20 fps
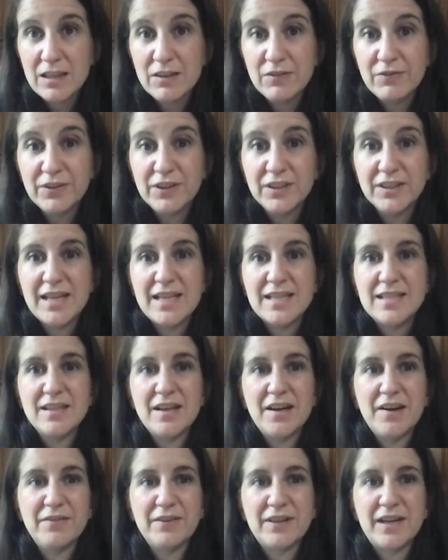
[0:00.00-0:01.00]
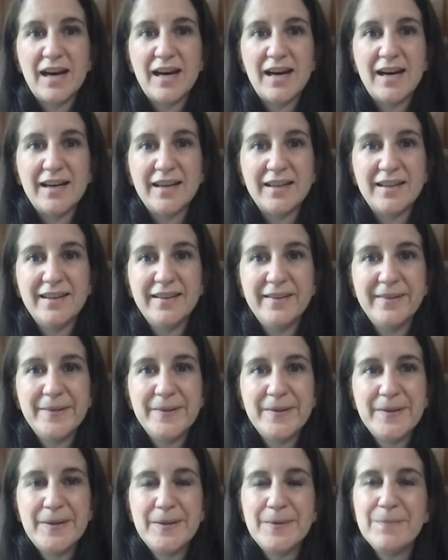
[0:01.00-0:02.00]
likely a story that they had told
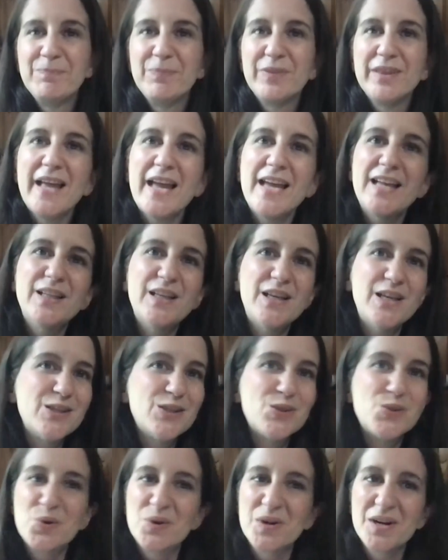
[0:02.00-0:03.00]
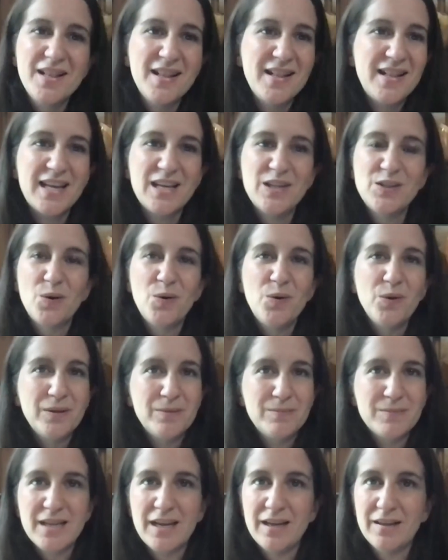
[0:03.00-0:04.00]
themselves on this path of
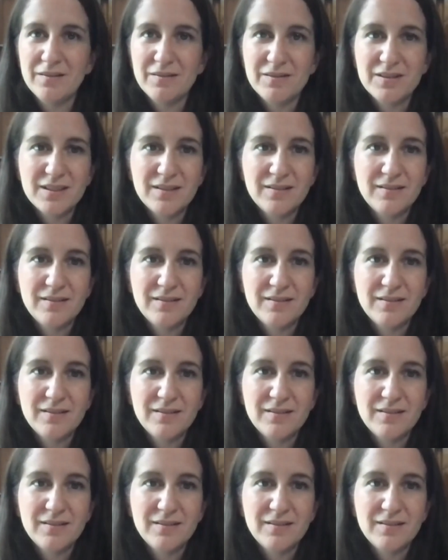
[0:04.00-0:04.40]
uncertainty.